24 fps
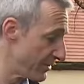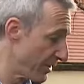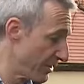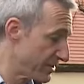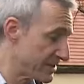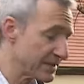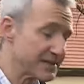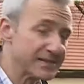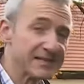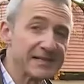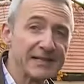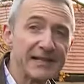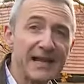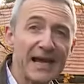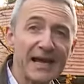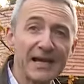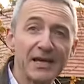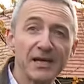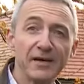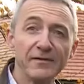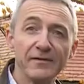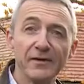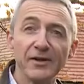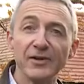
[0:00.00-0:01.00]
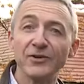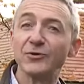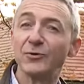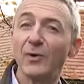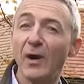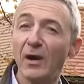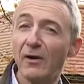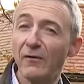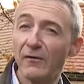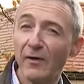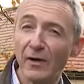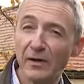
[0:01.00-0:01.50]
notice the lack of a
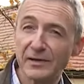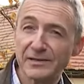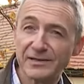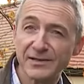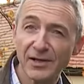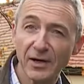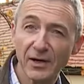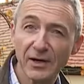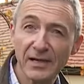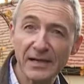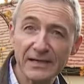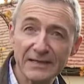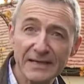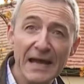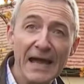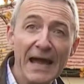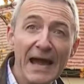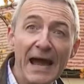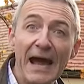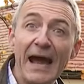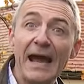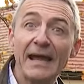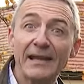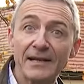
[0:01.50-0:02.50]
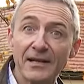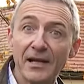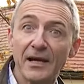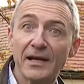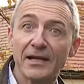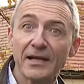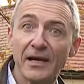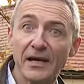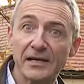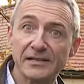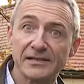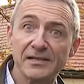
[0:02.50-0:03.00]
12 volt socket and
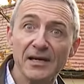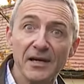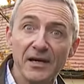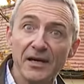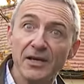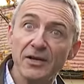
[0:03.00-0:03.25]
like us,